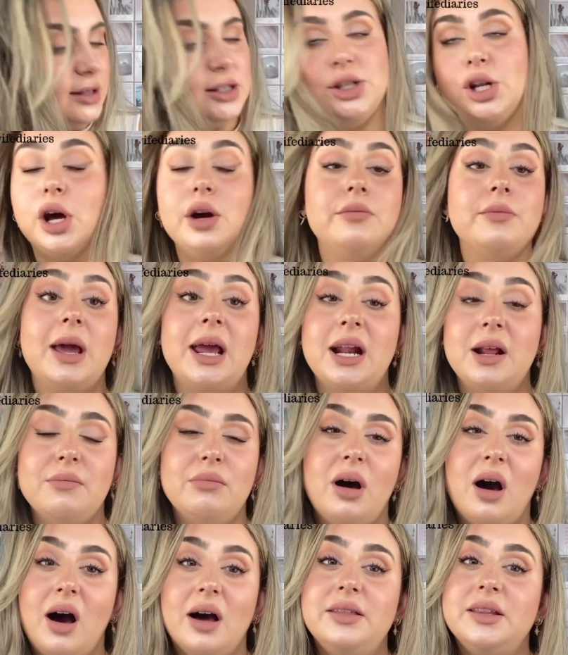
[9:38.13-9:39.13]
No
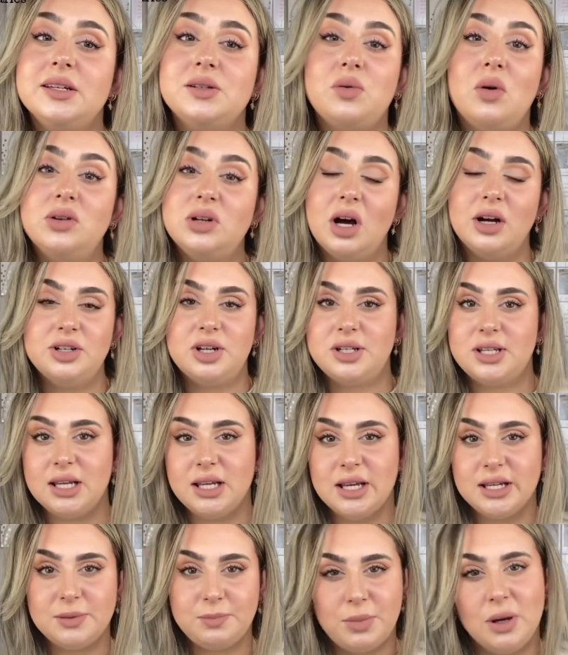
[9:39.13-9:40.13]
meaning behind this one. I just
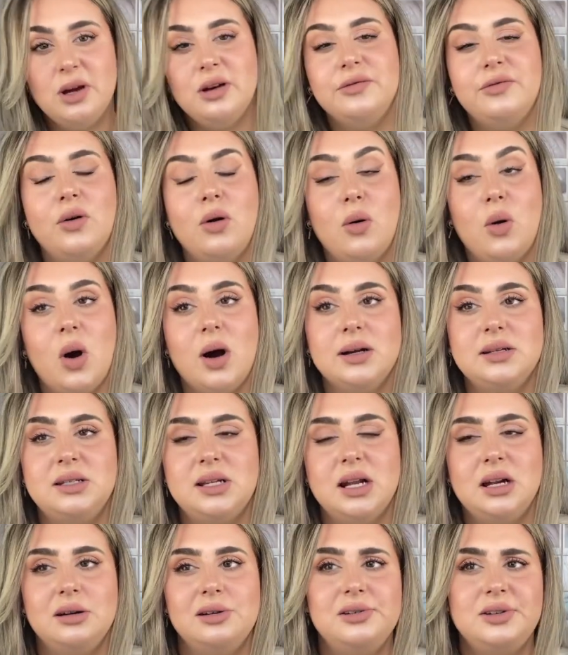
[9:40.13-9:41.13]
think it's beautiful. I
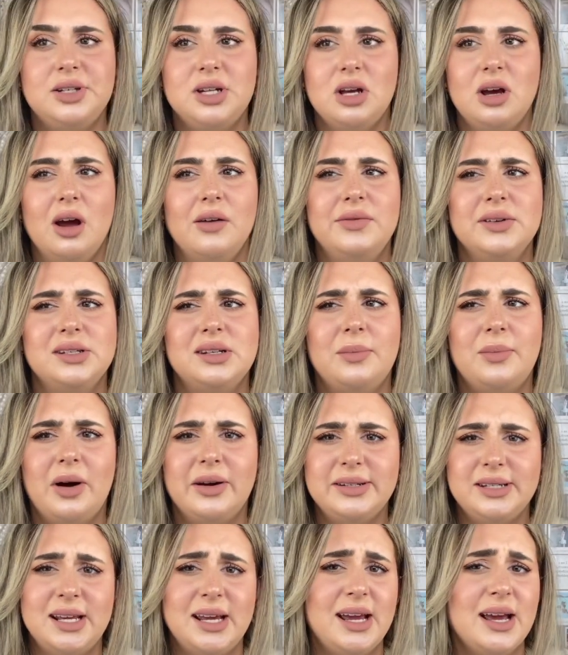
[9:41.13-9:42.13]
sent Lucie over some
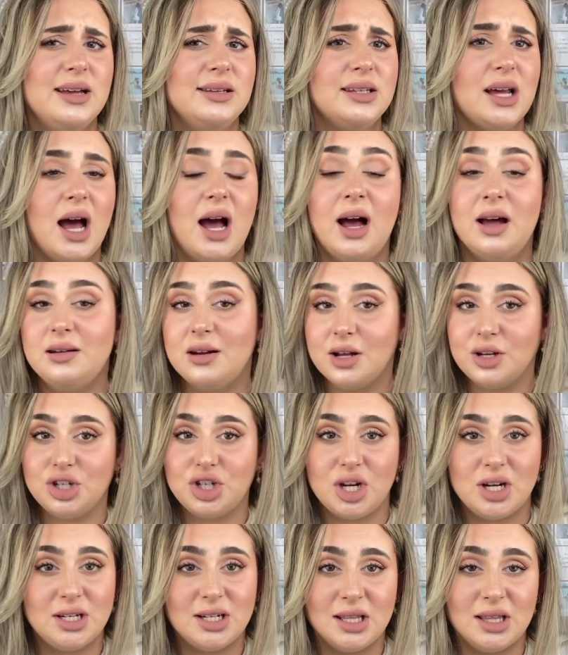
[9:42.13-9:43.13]
ideas and
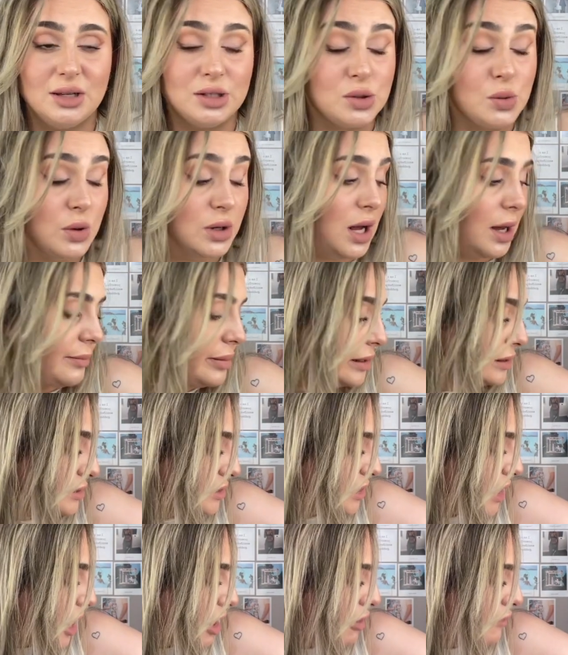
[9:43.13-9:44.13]
she did this one up
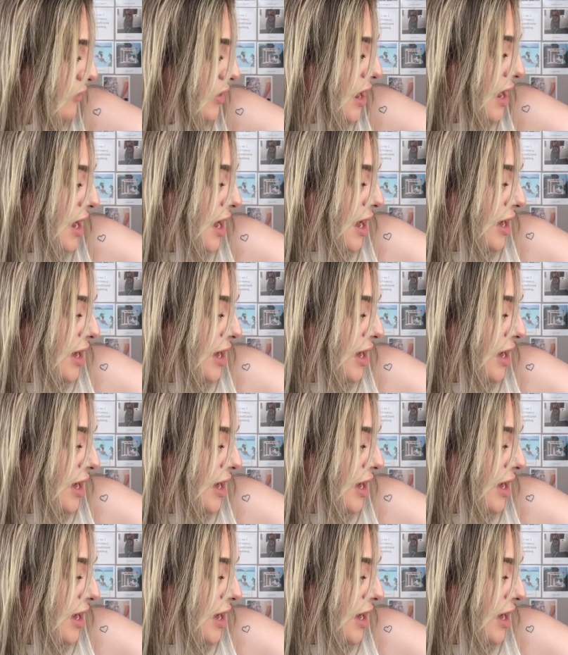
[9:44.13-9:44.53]
herself.